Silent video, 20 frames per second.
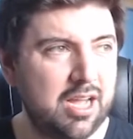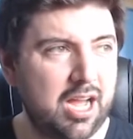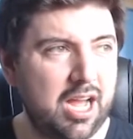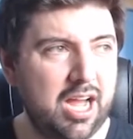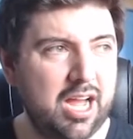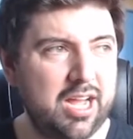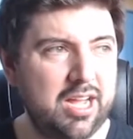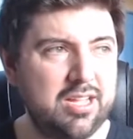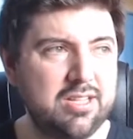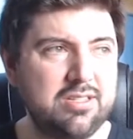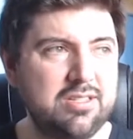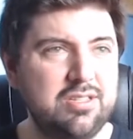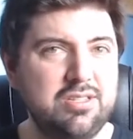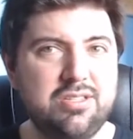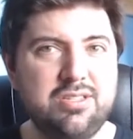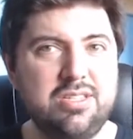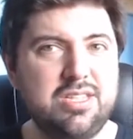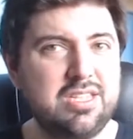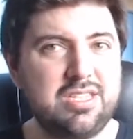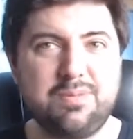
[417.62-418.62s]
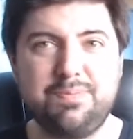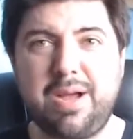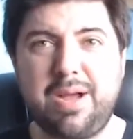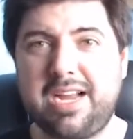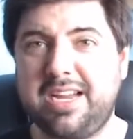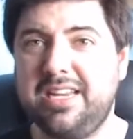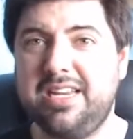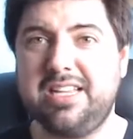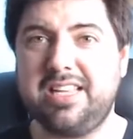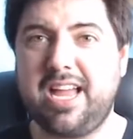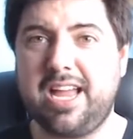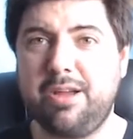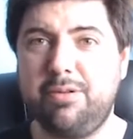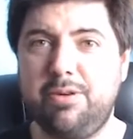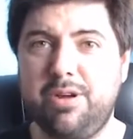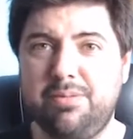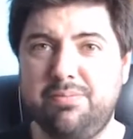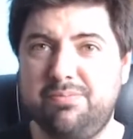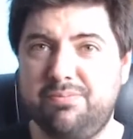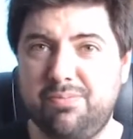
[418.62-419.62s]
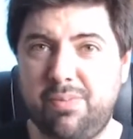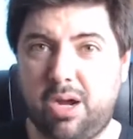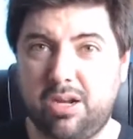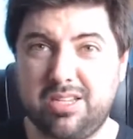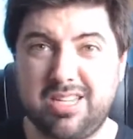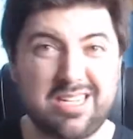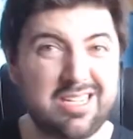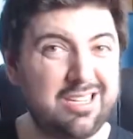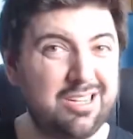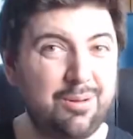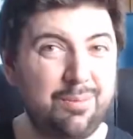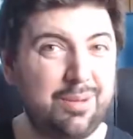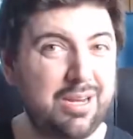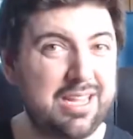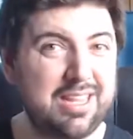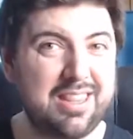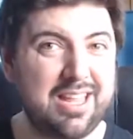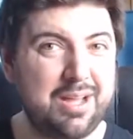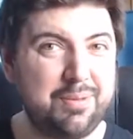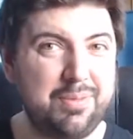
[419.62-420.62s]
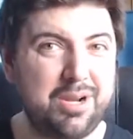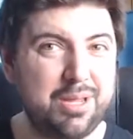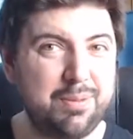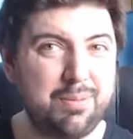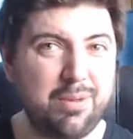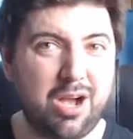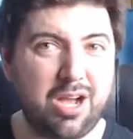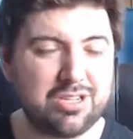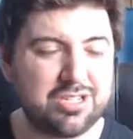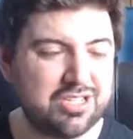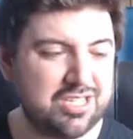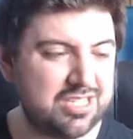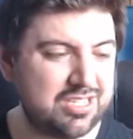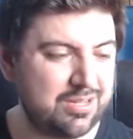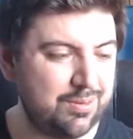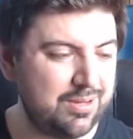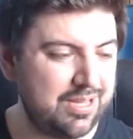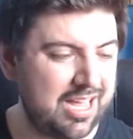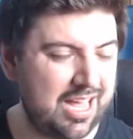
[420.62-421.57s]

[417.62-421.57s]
and this is back in the day when I didn't complete that many Master System